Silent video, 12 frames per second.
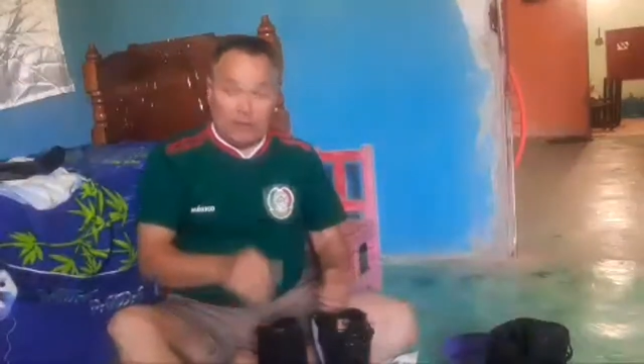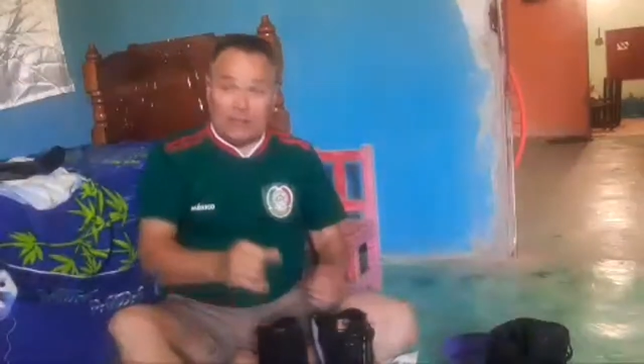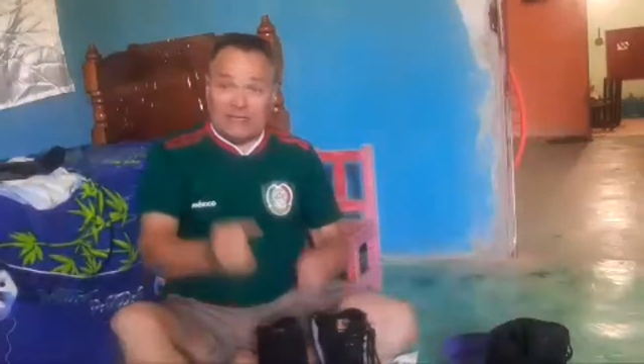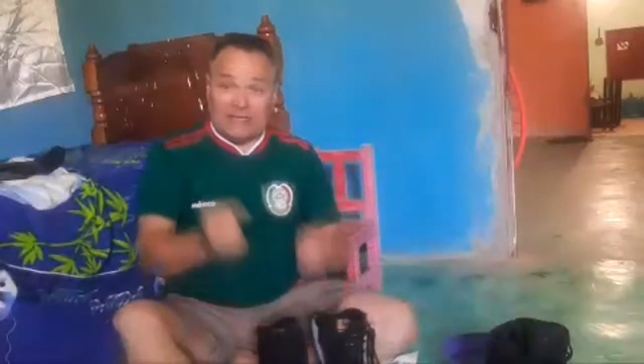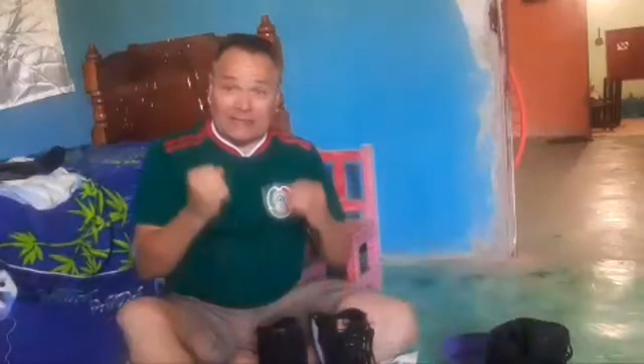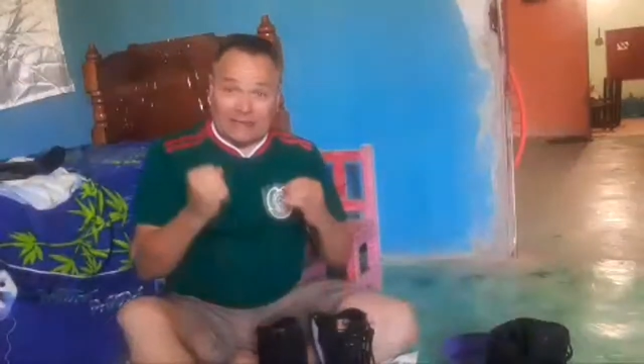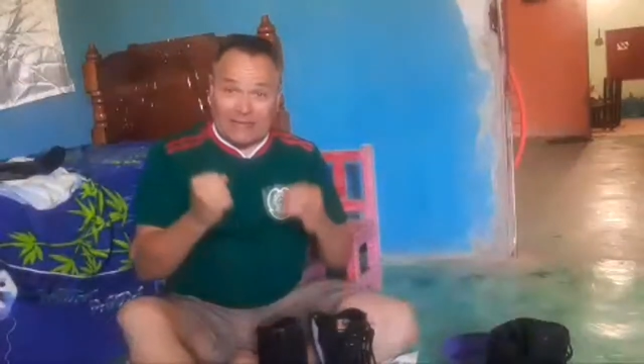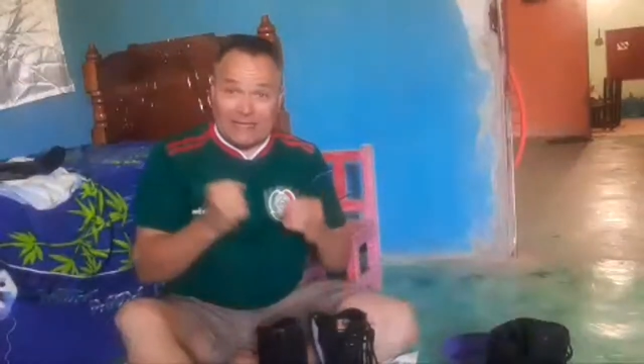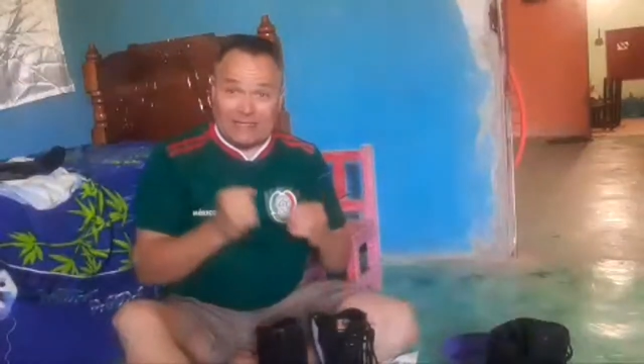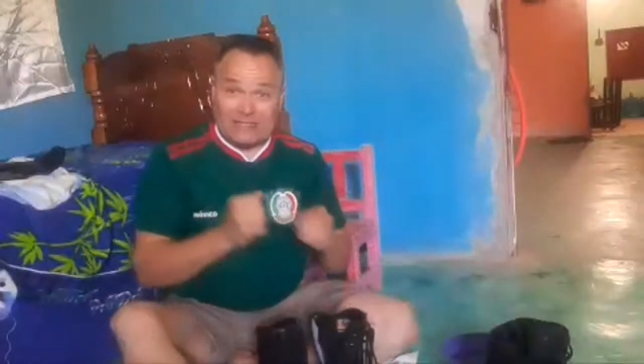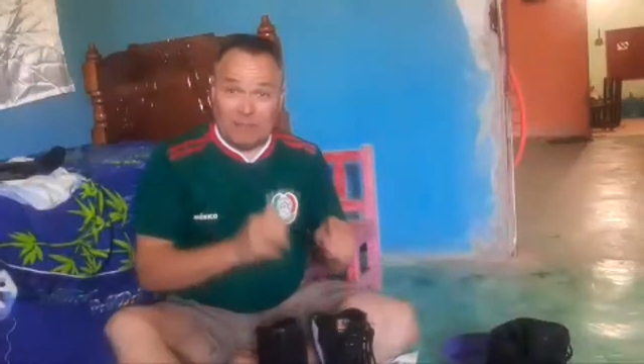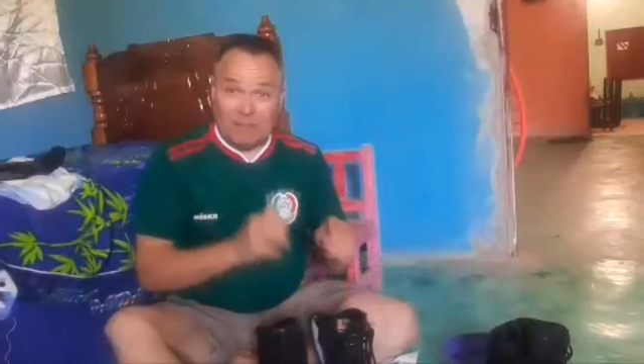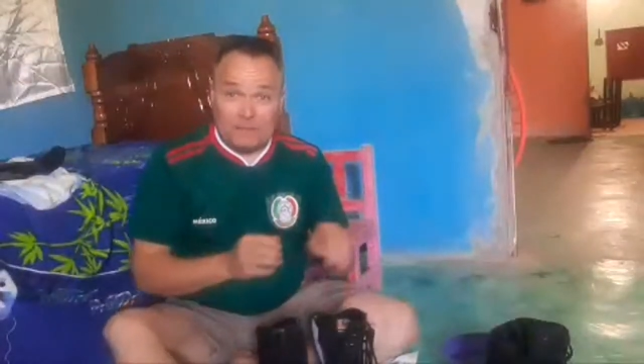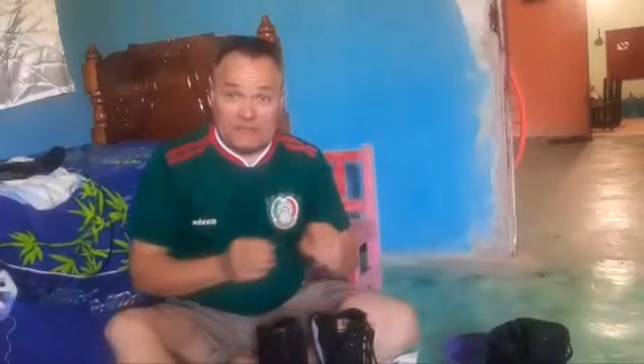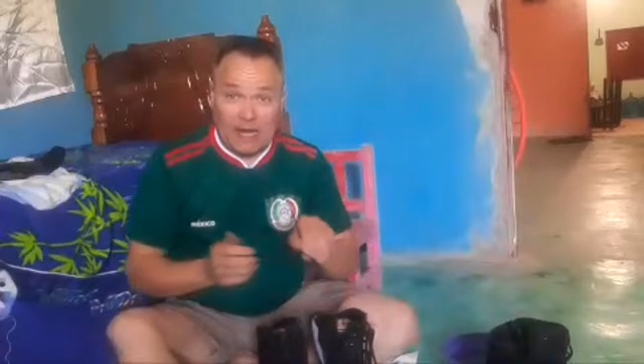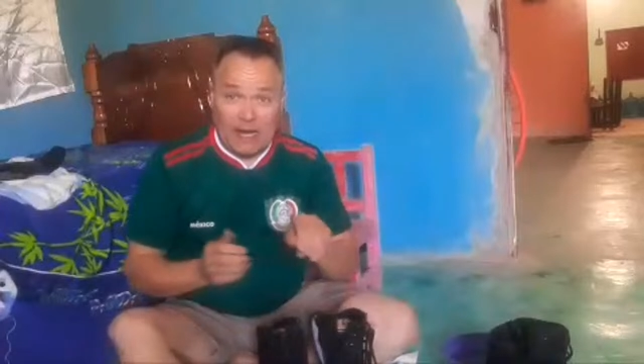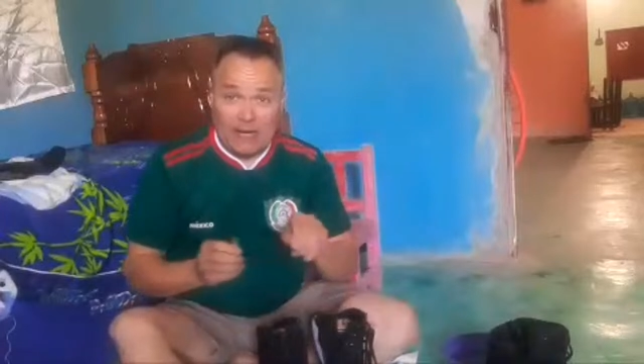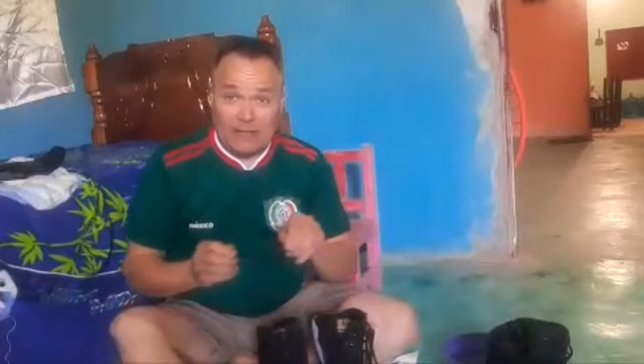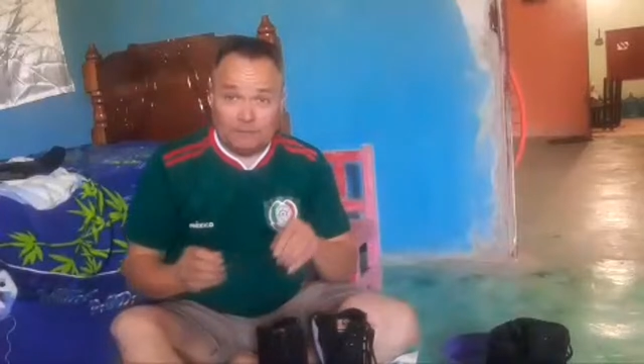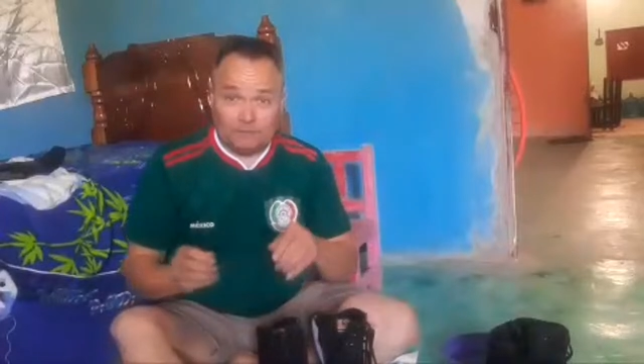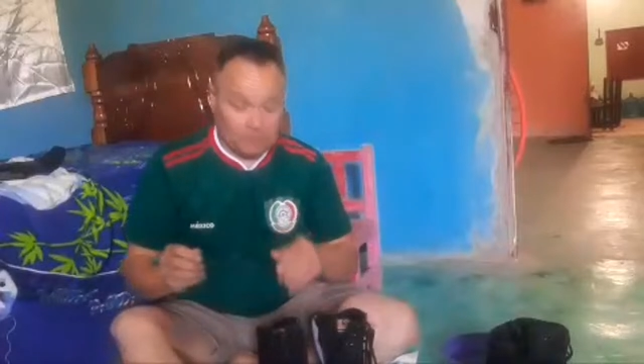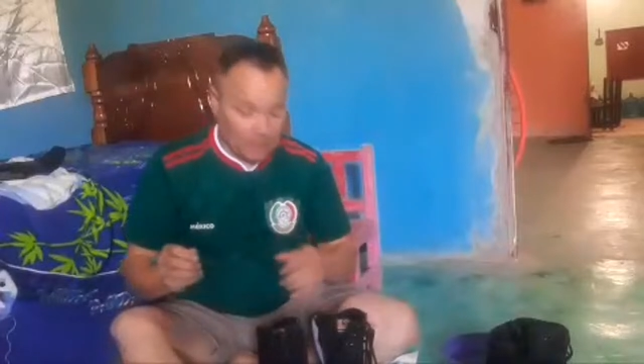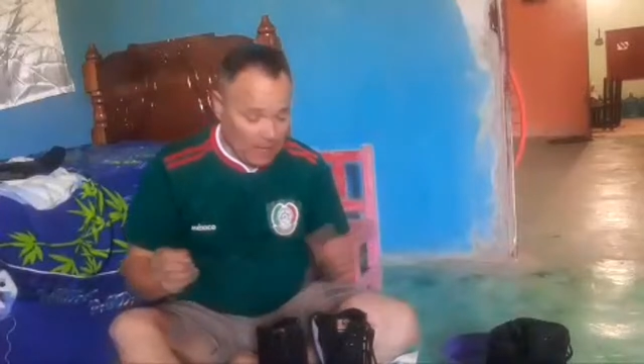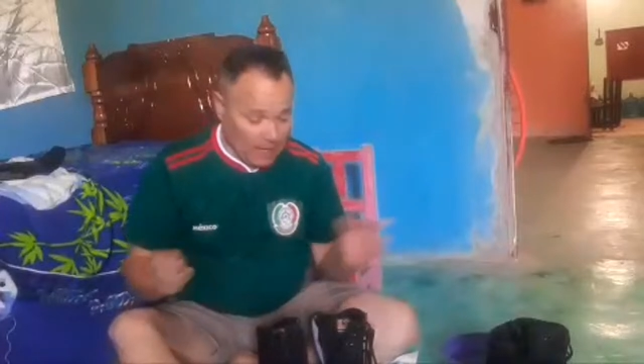laced them up tight,
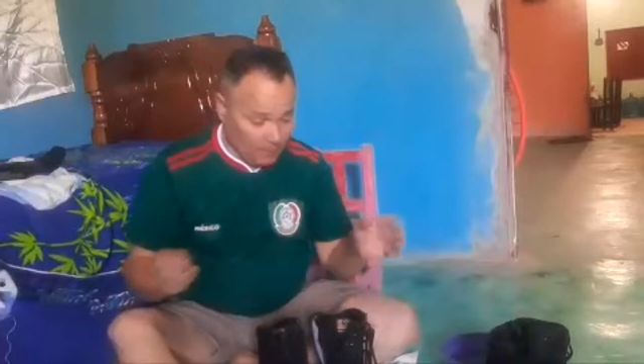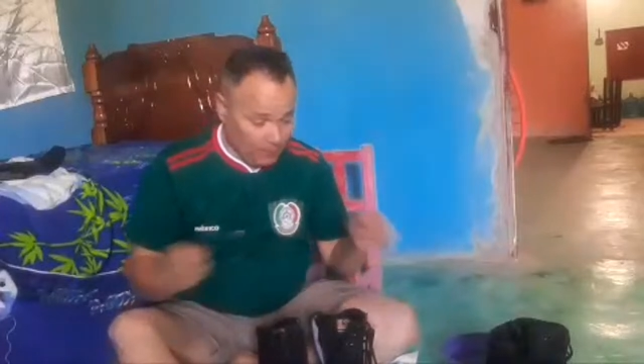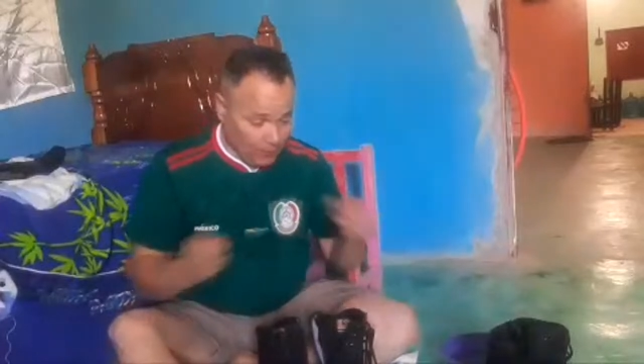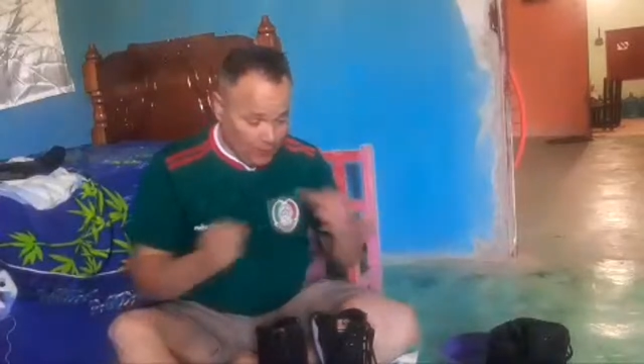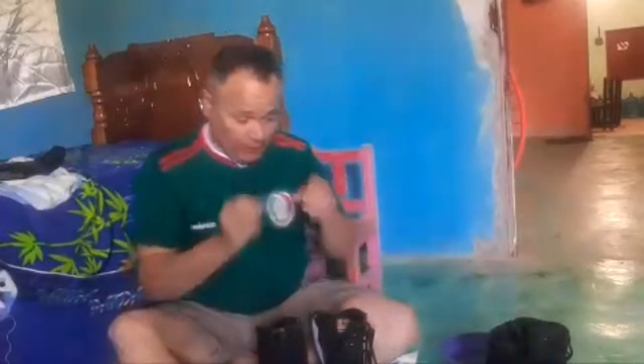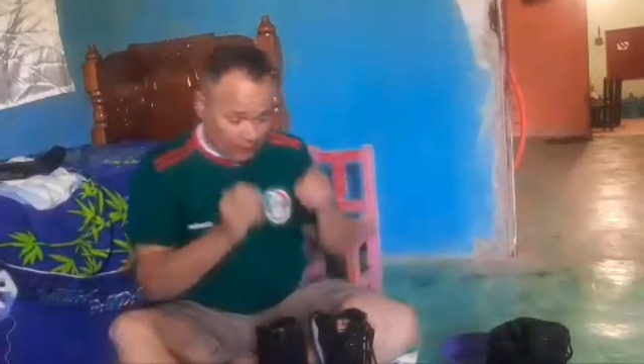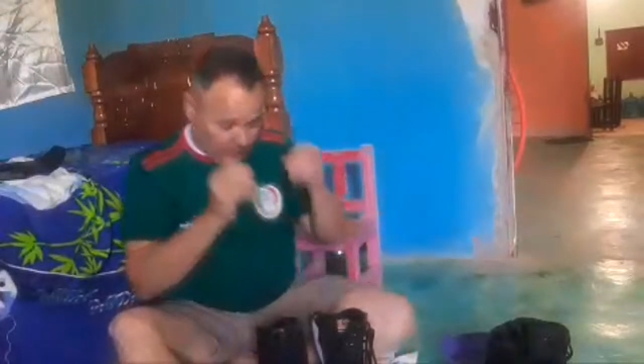and preached.